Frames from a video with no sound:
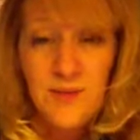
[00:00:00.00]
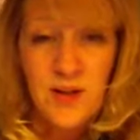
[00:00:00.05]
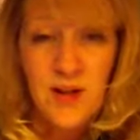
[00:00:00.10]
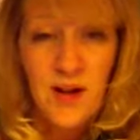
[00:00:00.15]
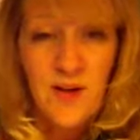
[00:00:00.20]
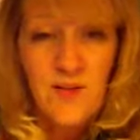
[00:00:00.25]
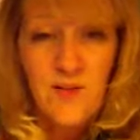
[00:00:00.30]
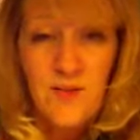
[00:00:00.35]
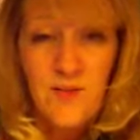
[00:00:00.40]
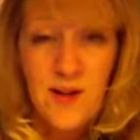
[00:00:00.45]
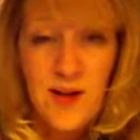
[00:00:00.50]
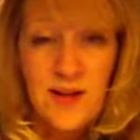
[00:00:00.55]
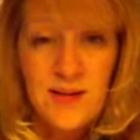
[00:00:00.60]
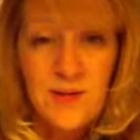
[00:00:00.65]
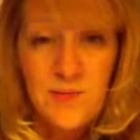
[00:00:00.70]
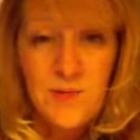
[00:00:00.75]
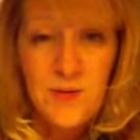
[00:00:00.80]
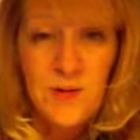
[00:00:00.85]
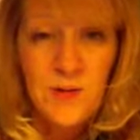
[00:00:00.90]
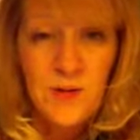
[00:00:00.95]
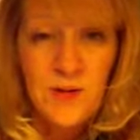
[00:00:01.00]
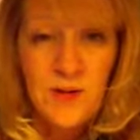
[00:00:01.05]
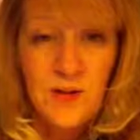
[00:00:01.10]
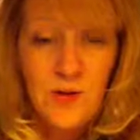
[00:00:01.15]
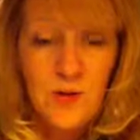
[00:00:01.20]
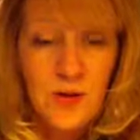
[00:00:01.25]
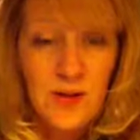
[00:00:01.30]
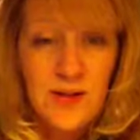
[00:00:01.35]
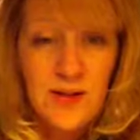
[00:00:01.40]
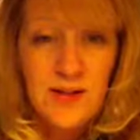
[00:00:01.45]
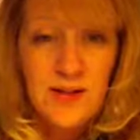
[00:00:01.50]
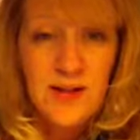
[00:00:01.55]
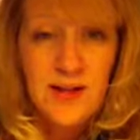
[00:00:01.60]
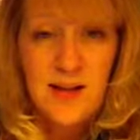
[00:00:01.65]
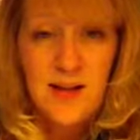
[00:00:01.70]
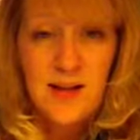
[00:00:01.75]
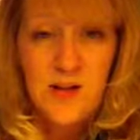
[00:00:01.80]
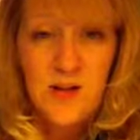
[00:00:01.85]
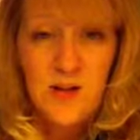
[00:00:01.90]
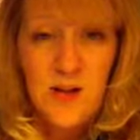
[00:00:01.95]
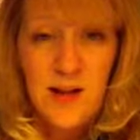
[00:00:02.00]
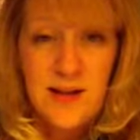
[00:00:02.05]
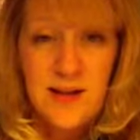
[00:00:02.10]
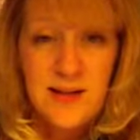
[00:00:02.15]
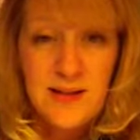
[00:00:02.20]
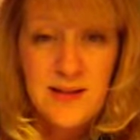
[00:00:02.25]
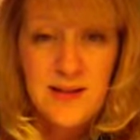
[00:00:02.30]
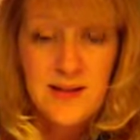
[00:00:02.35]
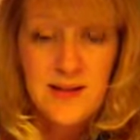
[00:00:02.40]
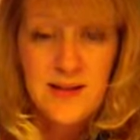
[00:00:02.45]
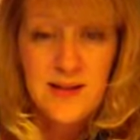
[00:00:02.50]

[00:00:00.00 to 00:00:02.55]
love fest between the Gorgas and the Giudices.